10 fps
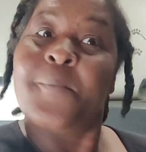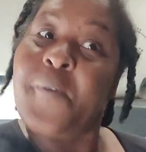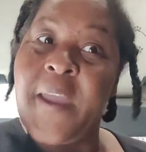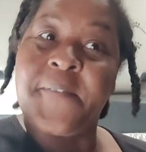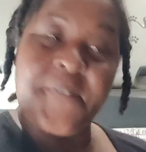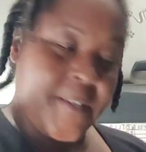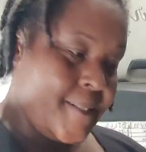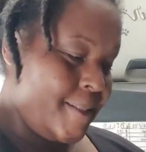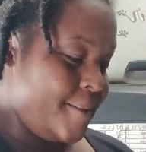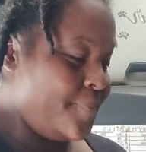
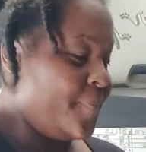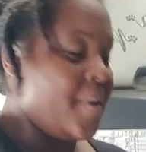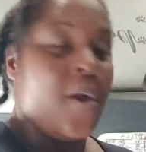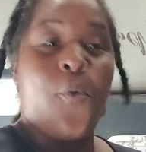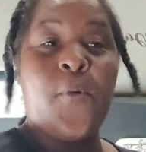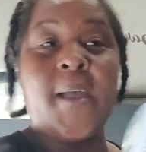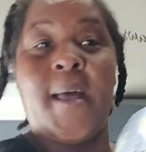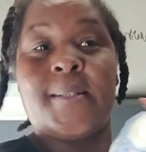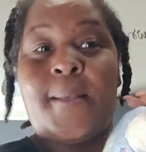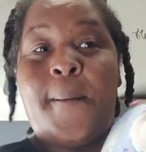breakfast. We
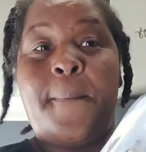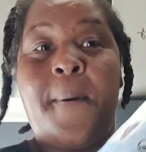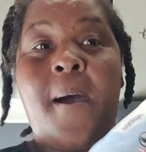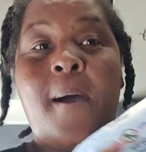got some